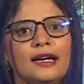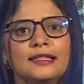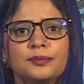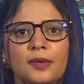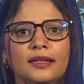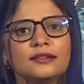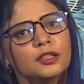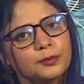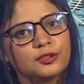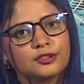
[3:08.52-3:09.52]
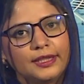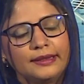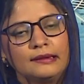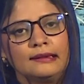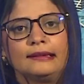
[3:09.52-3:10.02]
a smart
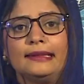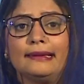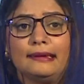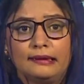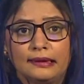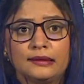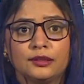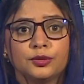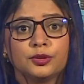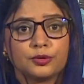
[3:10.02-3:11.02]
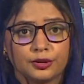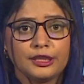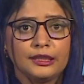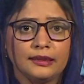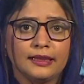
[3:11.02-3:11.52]
thermostat that learns your
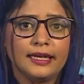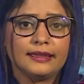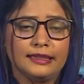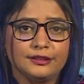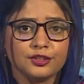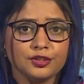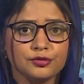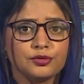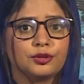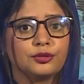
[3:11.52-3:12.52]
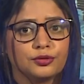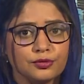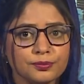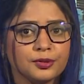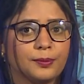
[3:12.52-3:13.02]
routine and adjusts your
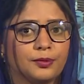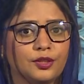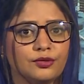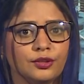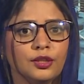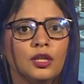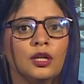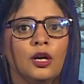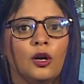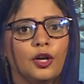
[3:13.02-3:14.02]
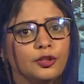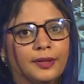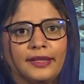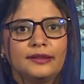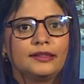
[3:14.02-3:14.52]
room temperature
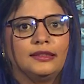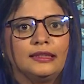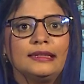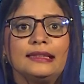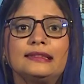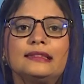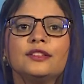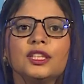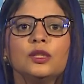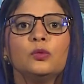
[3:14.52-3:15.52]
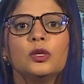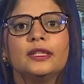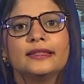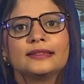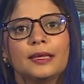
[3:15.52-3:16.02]
automatically is a
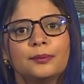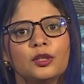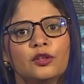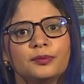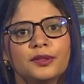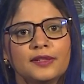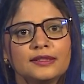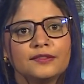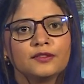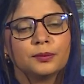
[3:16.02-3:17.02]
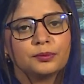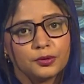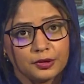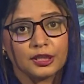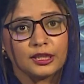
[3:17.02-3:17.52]
real-world example of pervasive
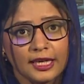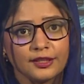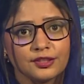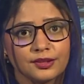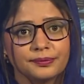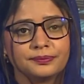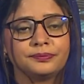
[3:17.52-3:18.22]
computing in action.